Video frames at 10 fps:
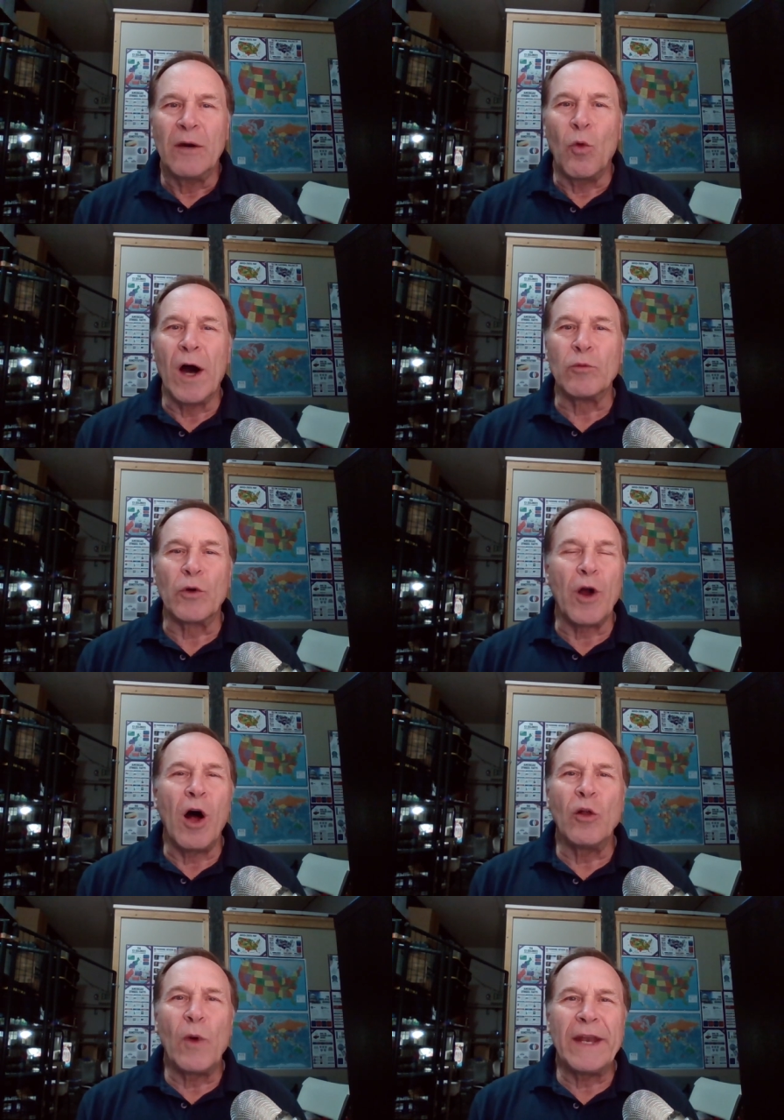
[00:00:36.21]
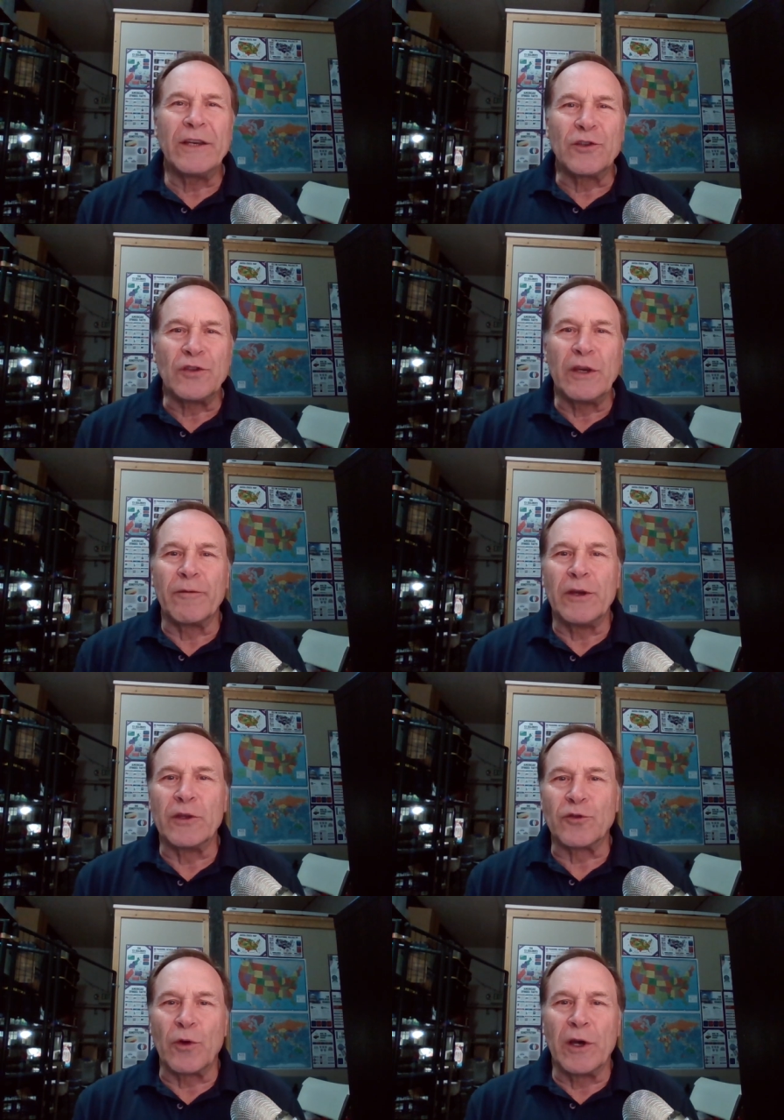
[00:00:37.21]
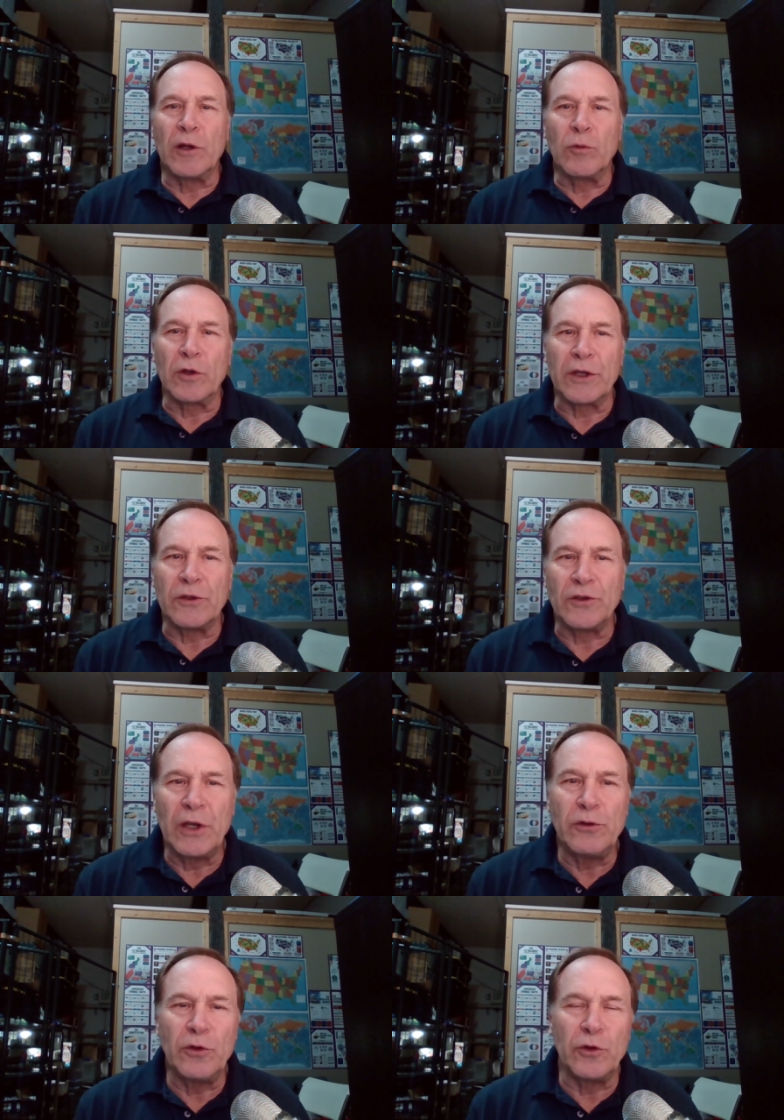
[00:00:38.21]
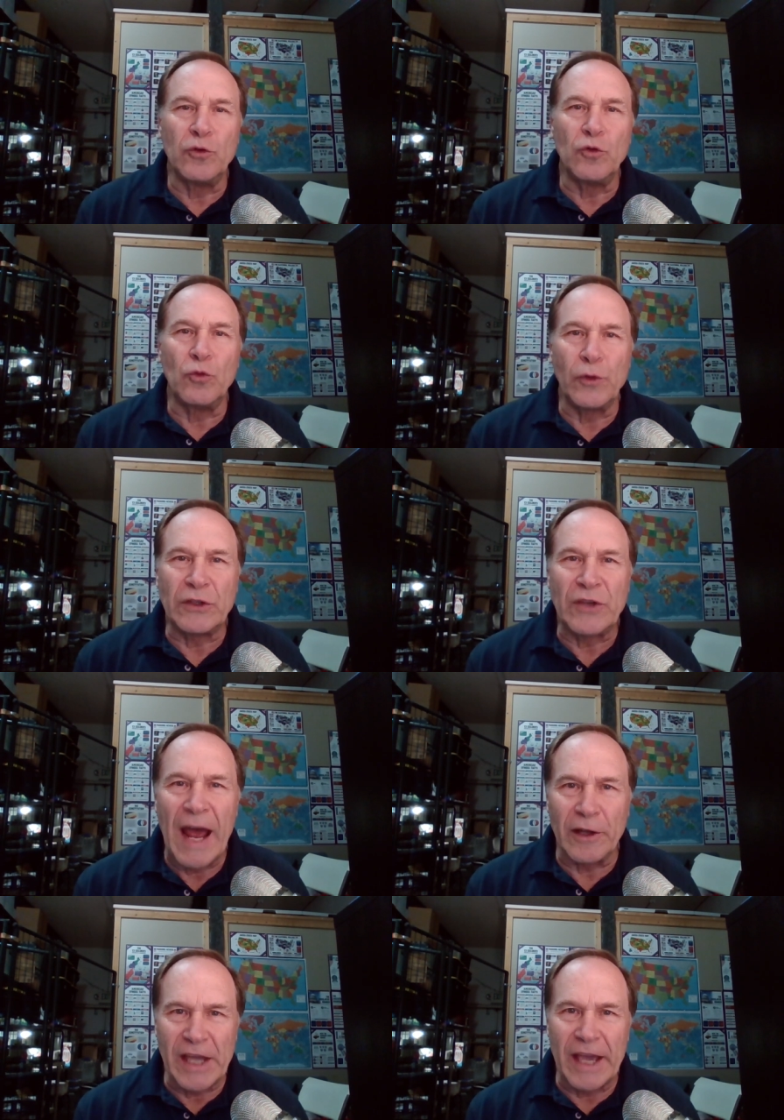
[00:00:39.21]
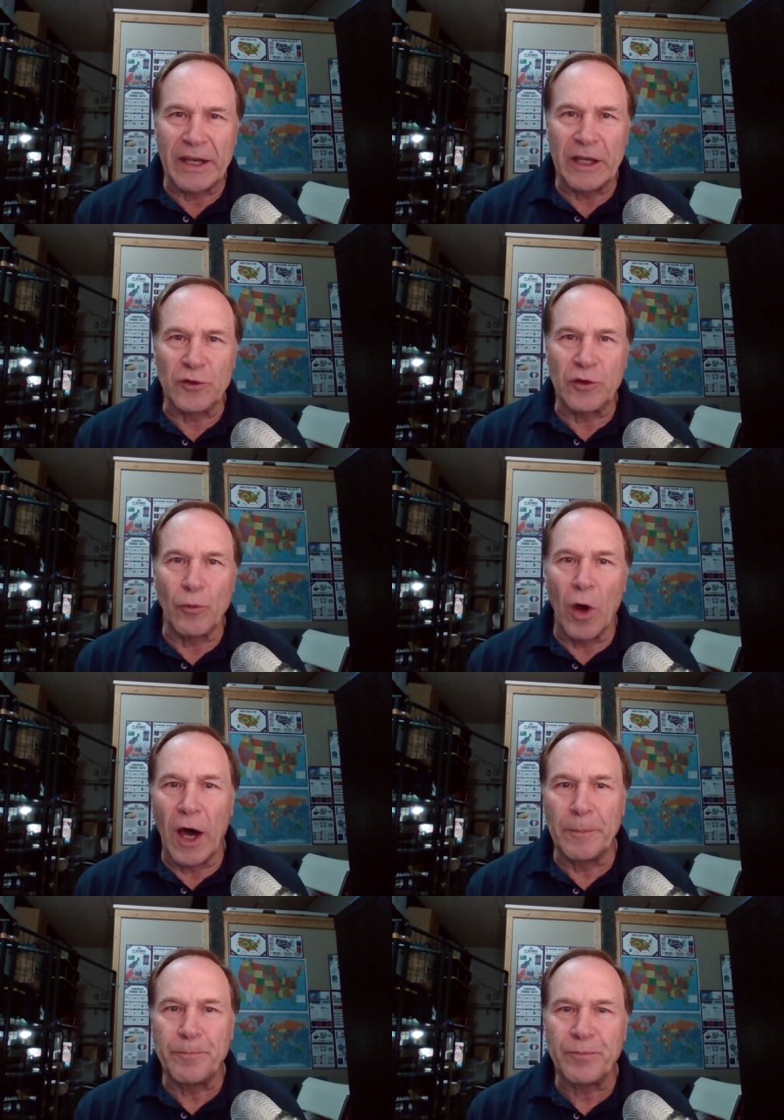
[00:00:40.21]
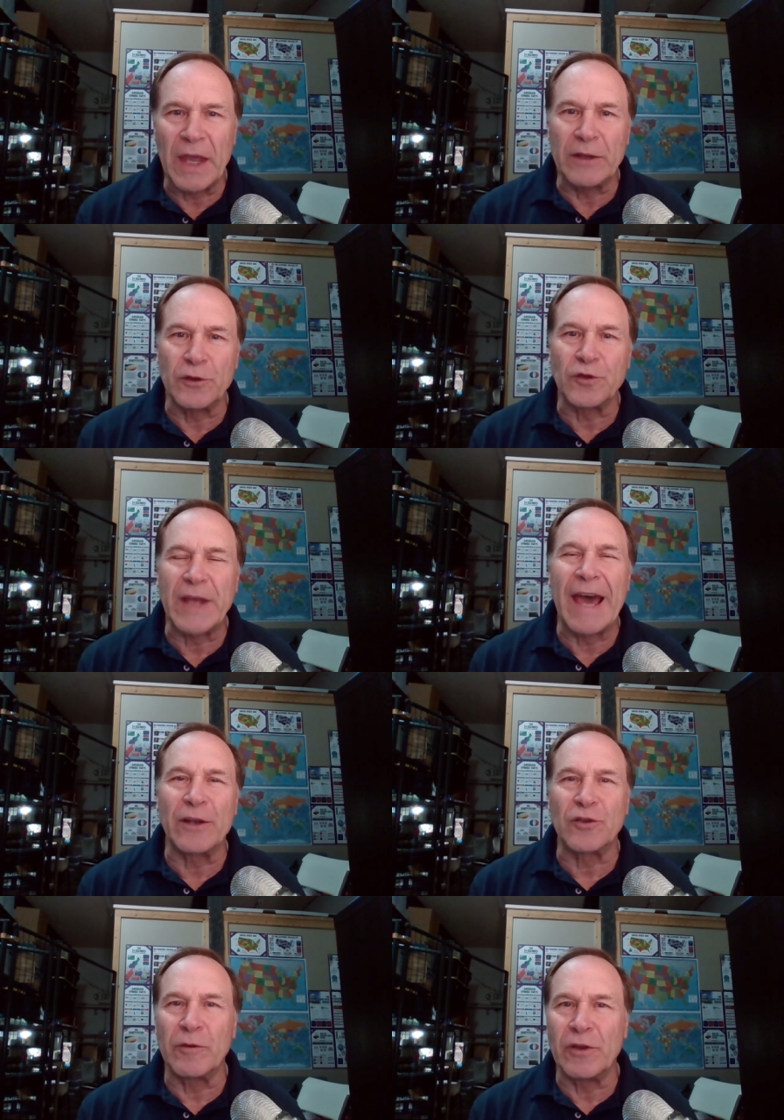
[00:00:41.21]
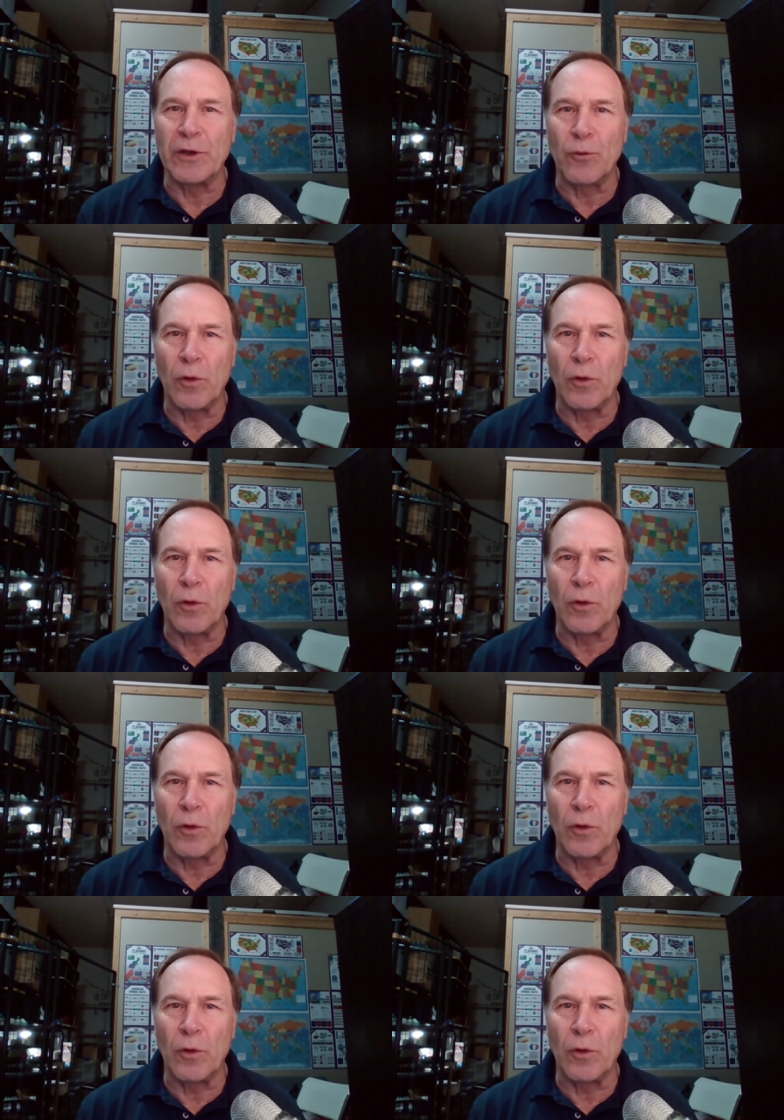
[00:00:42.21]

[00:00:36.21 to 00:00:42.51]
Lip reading: While we're all waiting to see if Israel will continue to retaliate against Iran and the status of the